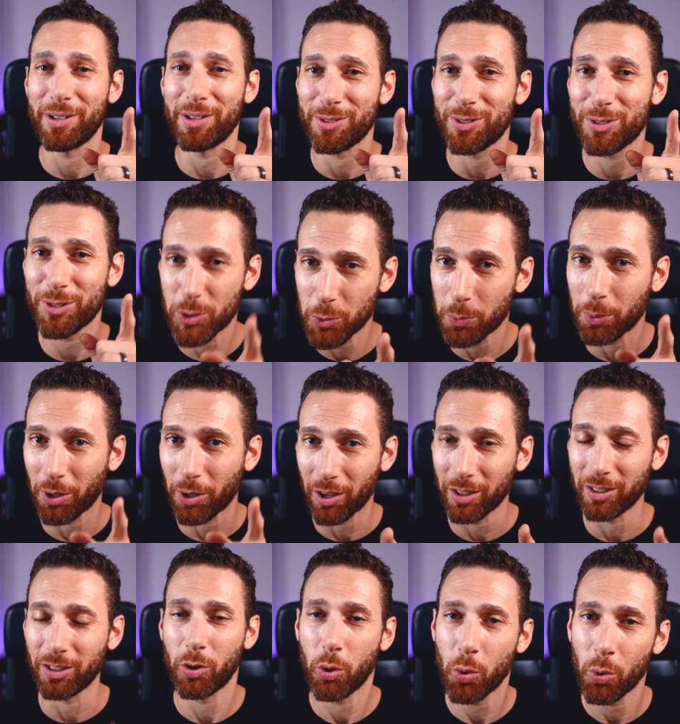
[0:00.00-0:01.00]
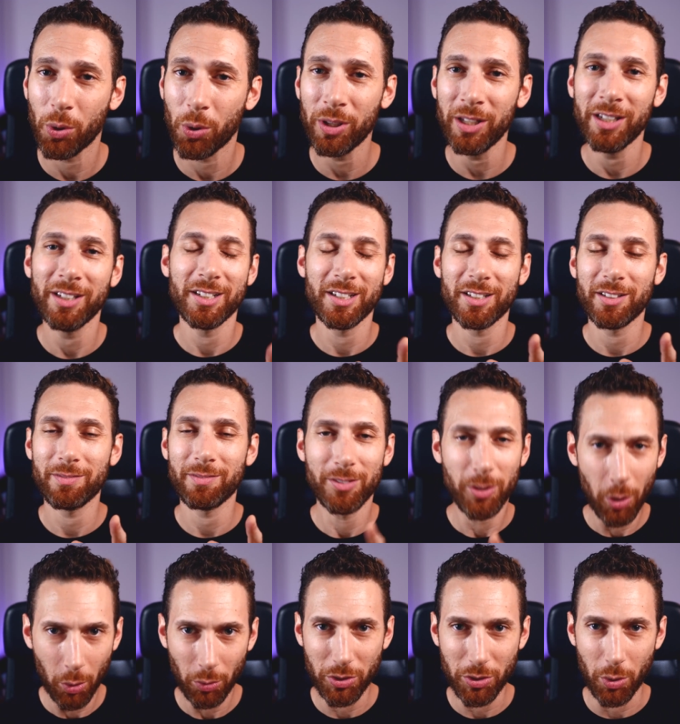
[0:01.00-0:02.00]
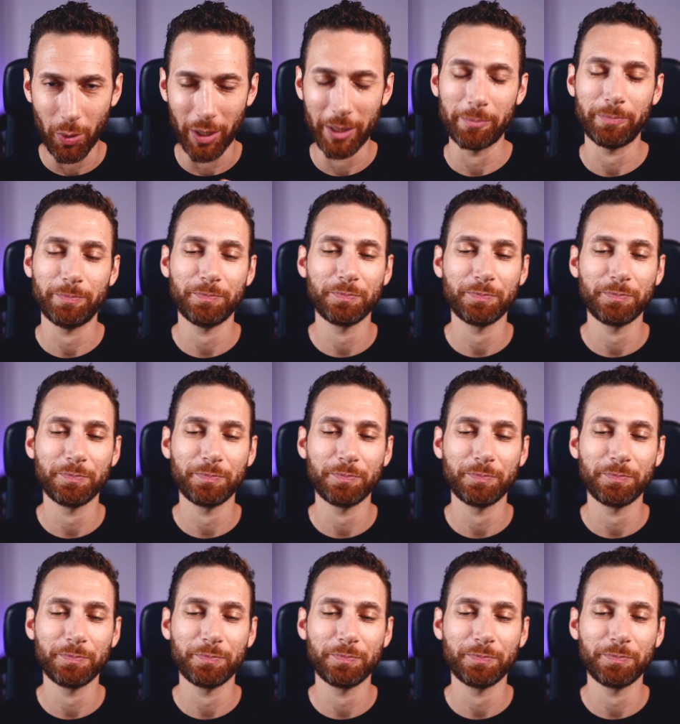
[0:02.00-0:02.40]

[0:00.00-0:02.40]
That is super uncool. Don't do it.